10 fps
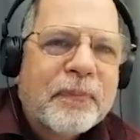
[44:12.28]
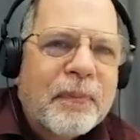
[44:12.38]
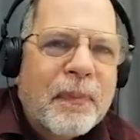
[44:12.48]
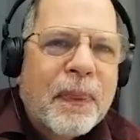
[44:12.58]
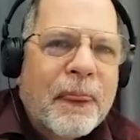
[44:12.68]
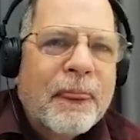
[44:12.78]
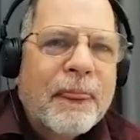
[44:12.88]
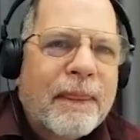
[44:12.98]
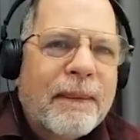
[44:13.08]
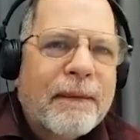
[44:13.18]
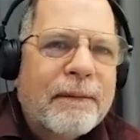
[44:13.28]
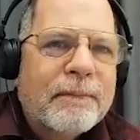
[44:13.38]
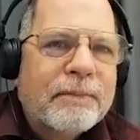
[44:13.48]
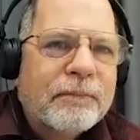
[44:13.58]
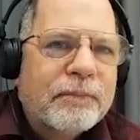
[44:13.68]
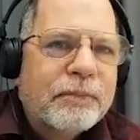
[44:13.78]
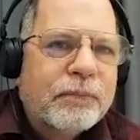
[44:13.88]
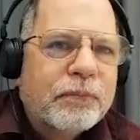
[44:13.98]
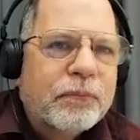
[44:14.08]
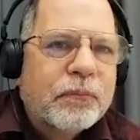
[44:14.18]

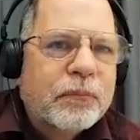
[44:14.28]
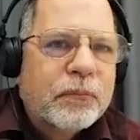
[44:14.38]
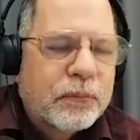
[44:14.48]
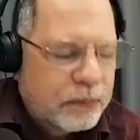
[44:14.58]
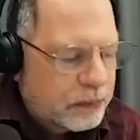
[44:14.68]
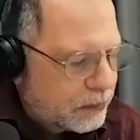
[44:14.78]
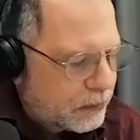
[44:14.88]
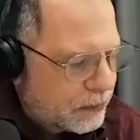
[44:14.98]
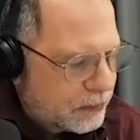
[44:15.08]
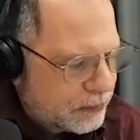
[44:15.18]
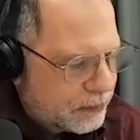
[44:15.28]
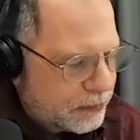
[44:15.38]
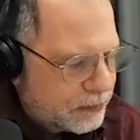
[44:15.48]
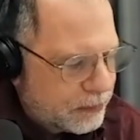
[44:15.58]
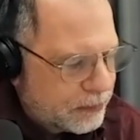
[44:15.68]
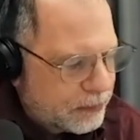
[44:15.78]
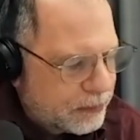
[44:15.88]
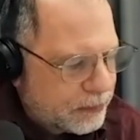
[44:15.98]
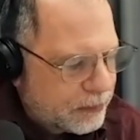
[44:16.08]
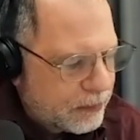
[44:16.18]

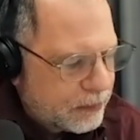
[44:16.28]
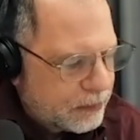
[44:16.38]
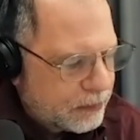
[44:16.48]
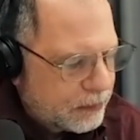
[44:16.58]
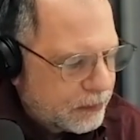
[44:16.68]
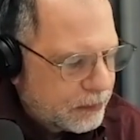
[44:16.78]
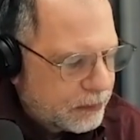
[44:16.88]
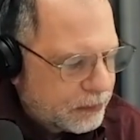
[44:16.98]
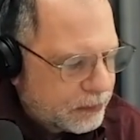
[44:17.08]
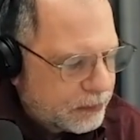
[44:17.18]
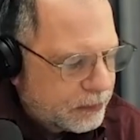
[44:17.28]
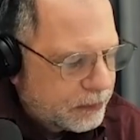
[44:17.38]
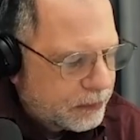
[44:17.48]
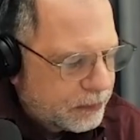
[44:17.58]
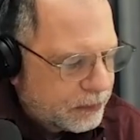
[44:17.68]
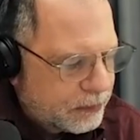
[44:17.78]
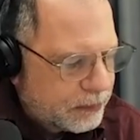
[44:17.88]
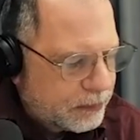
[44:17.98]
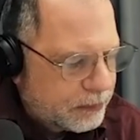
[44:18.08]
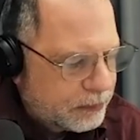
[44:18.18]

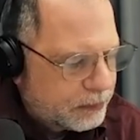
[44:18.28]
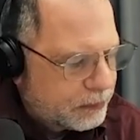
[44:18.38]
(silent)